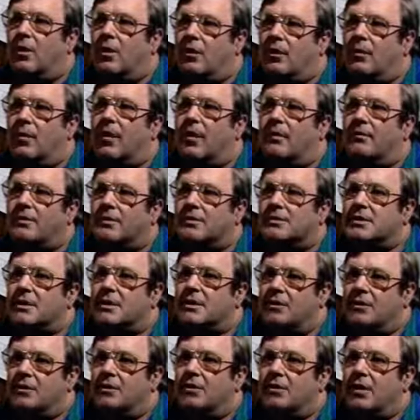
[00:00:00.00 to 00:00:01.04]
obviously,
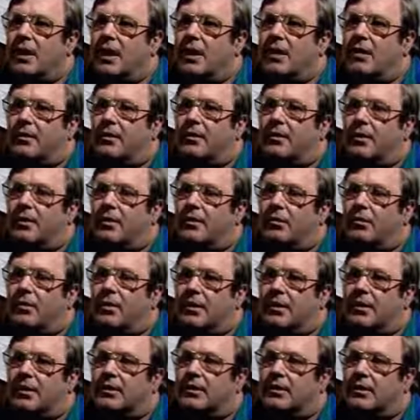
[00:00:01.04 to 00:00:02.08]
yeah, we
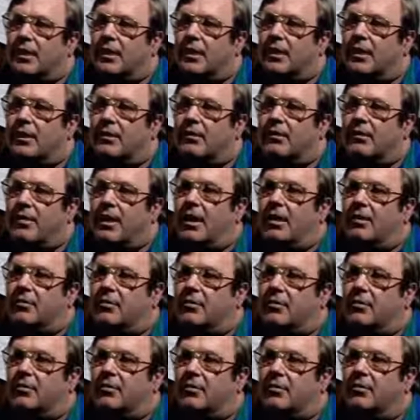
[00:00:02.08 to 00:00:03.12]
think that a virus
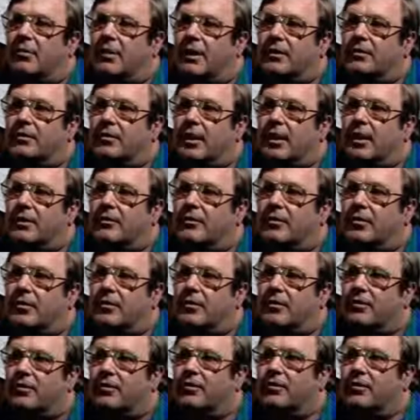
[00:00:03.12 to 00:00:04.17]
can be
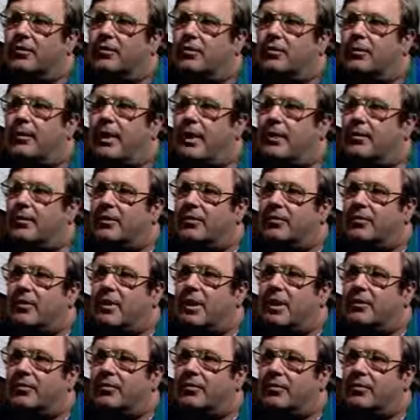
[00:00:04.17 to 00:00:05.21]
transferred. Just as babies
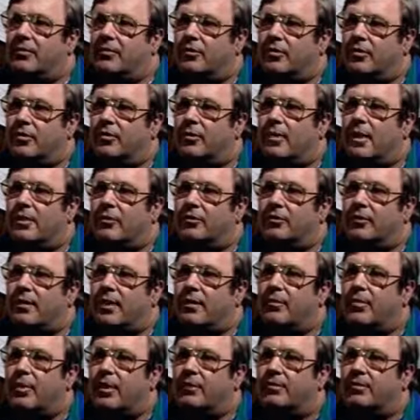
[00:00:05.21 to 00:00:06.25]
transferred it to their mothers by
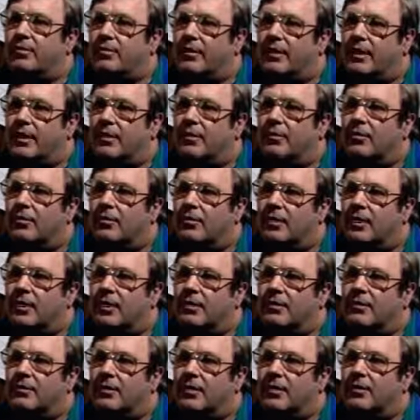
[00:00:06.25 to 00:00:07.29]
breastfeeding, we think
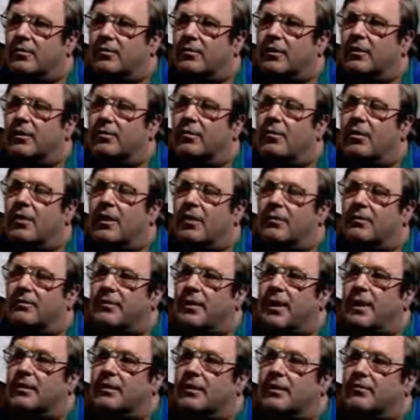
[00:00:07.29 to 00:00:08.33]
it's equally
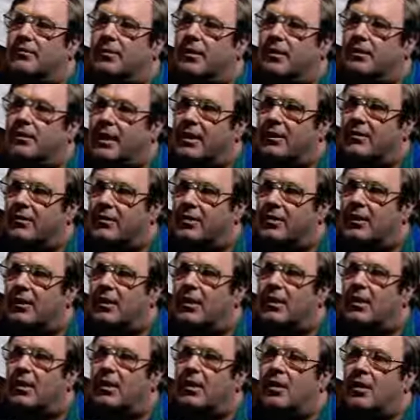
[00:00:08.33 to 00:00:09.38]
effective that kissing,
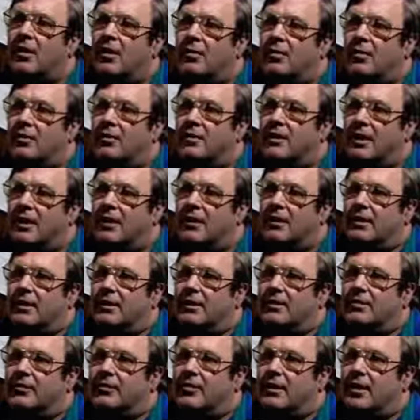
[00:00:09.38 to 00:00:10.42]
particularly
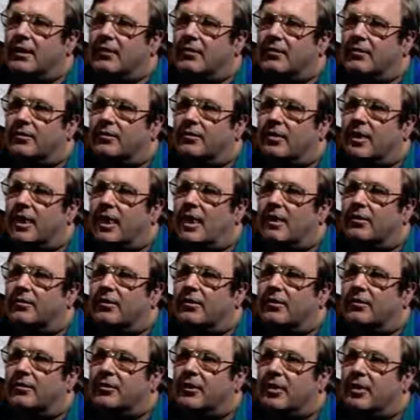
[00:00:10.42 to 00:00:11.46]
exchange of saliva
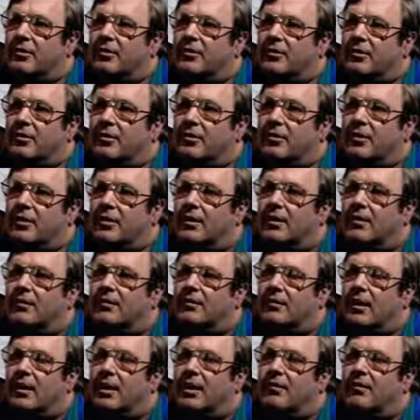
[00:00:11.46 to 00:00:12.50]
and cells in the
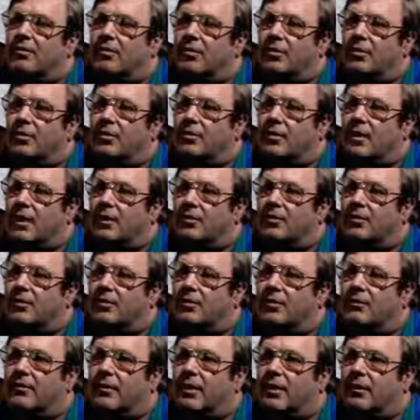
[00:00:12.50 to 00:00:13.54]
saliva, would transfer
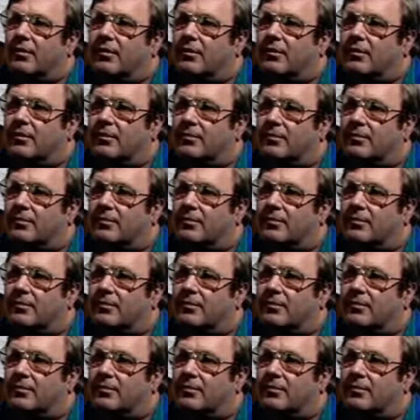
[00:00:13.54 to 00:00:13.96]
the virus.